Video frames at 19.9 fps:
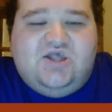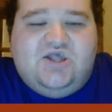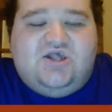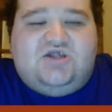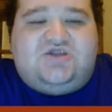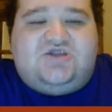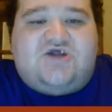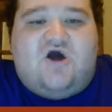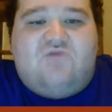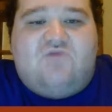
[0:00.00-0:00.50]

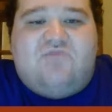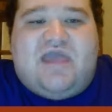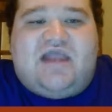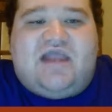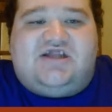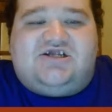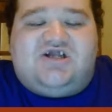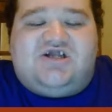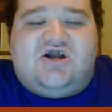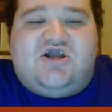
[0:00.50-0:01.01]
So make
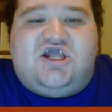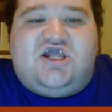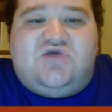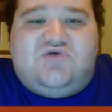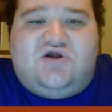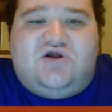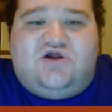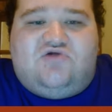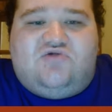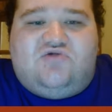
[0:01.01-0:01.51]
sure you
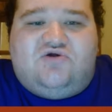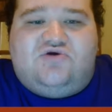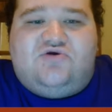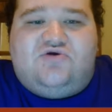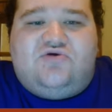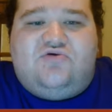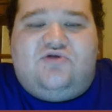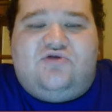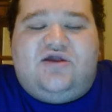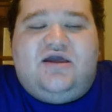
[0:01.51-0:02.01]

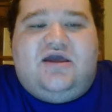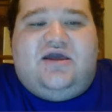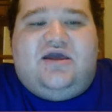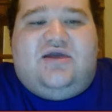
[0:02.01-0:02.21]
include